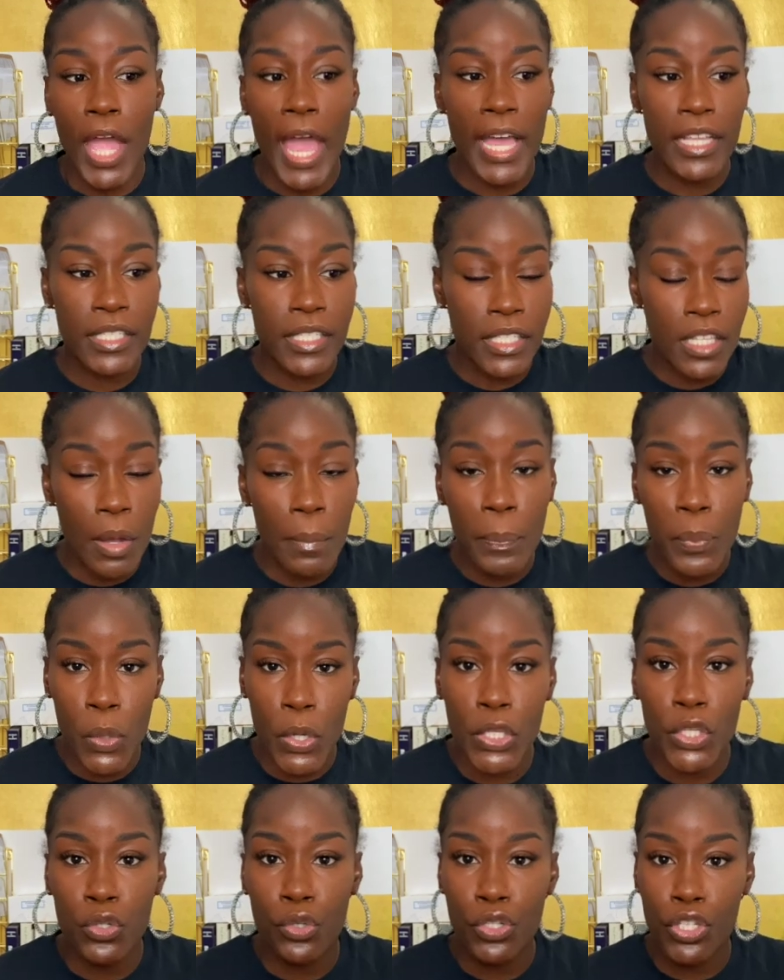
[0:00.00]
At some
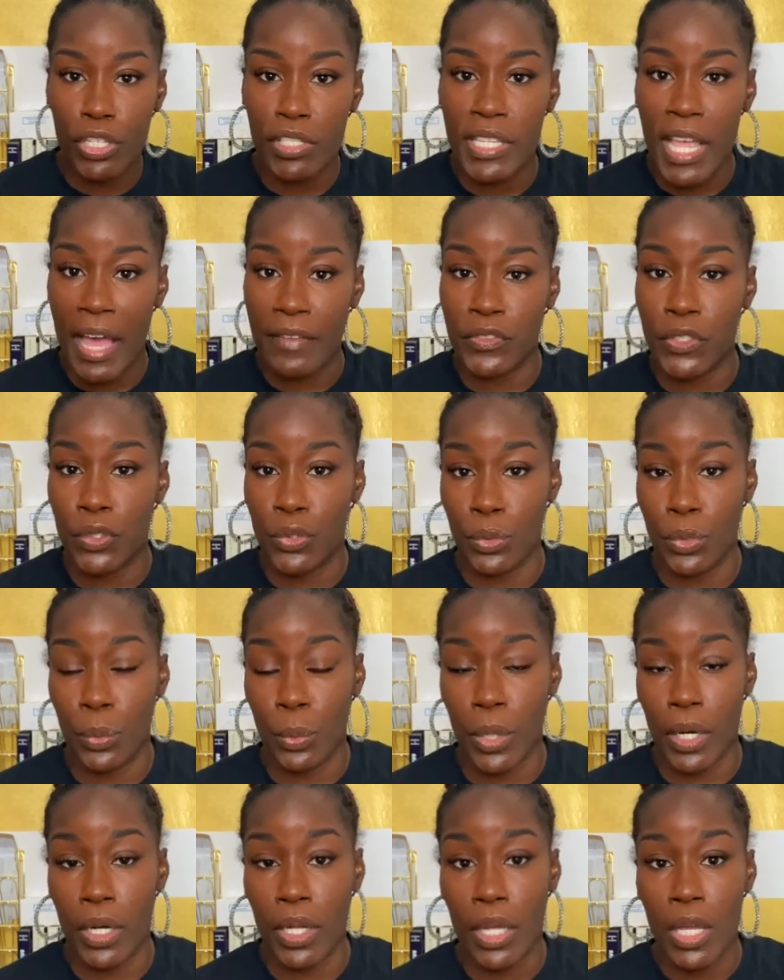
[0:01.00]
point, you just have to do the
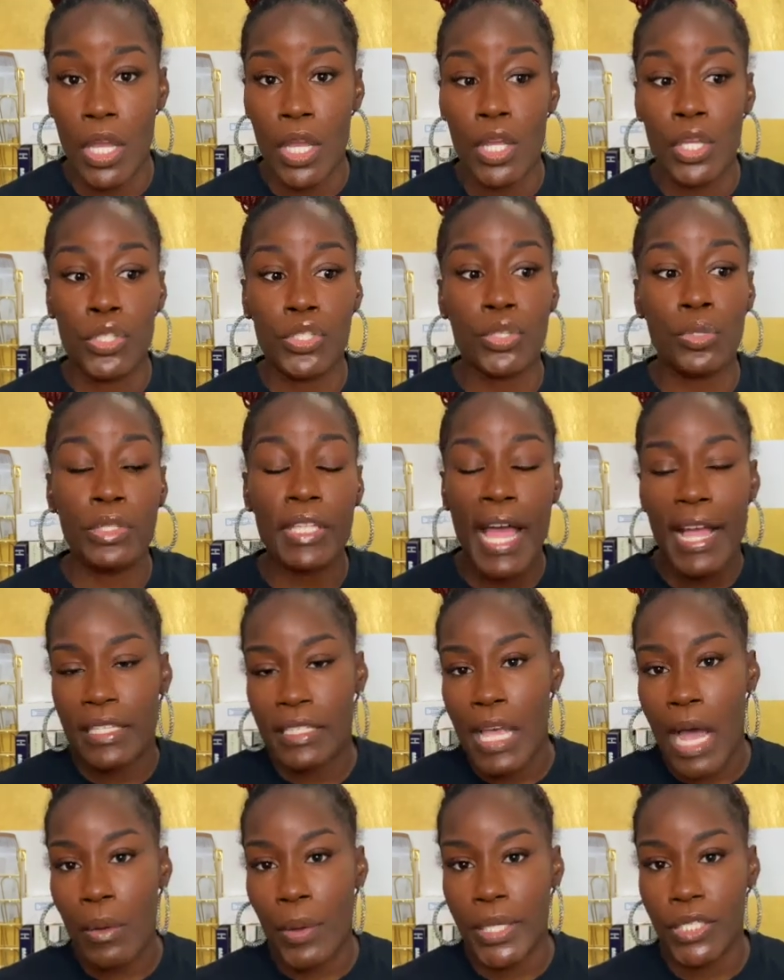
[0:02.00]
work. So that's
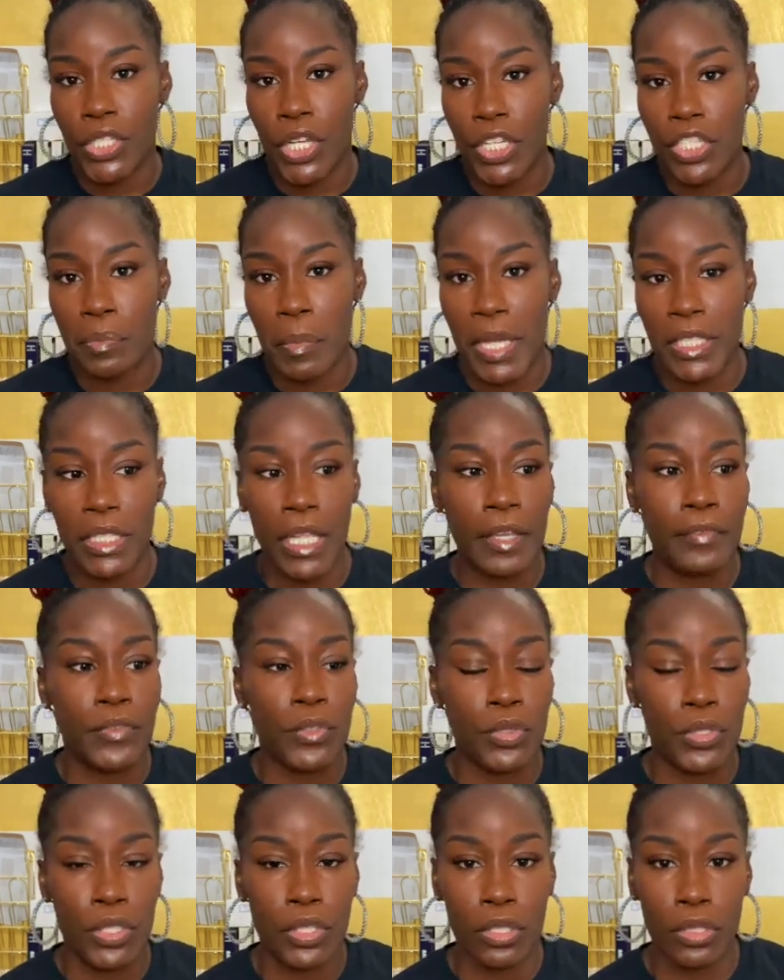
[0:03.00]
how I changed my life
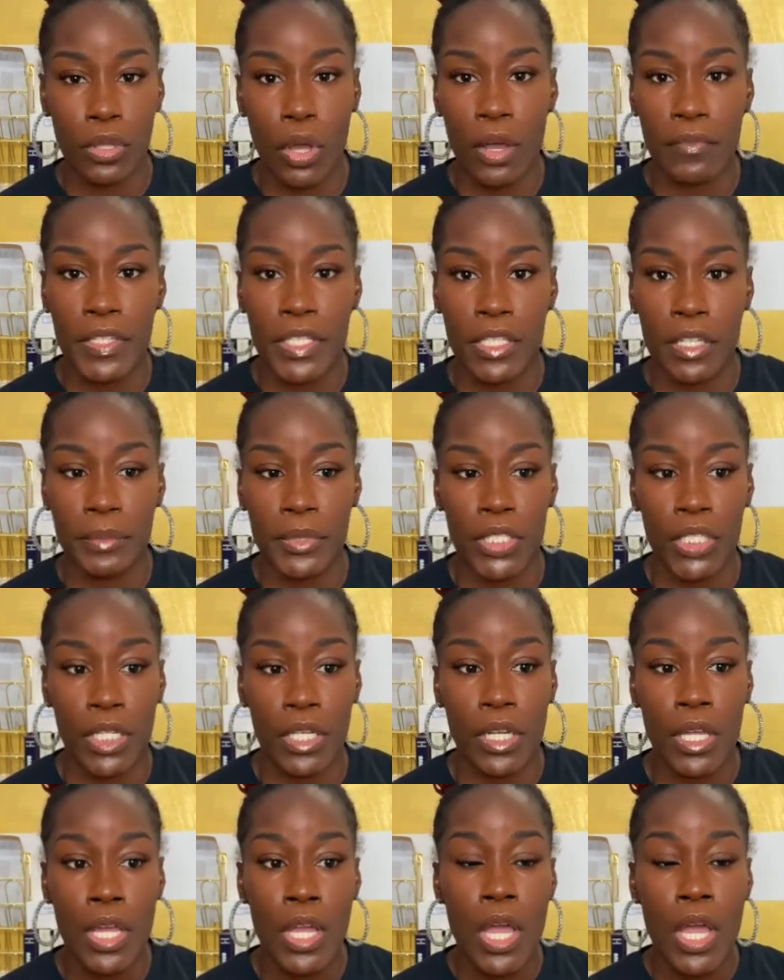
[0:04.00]
using the law of assumption.